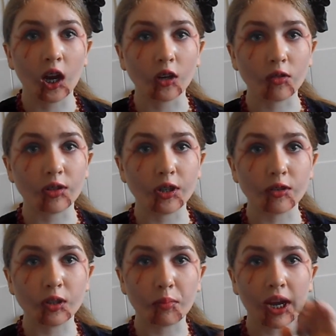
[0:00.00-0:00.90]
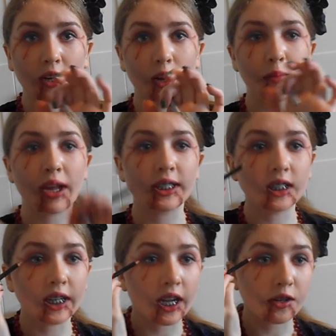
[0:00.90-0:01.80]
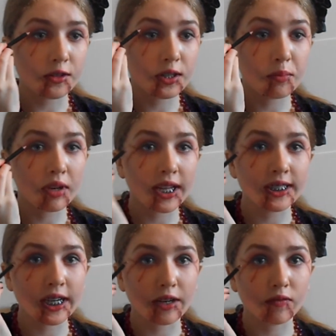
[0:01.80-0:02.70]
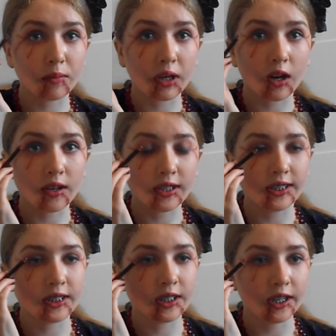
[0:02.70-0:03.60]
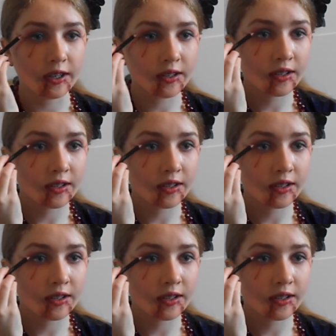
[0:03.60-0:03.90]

I'm going to use the black eye pencil again just to blend it out from the eyelids to there.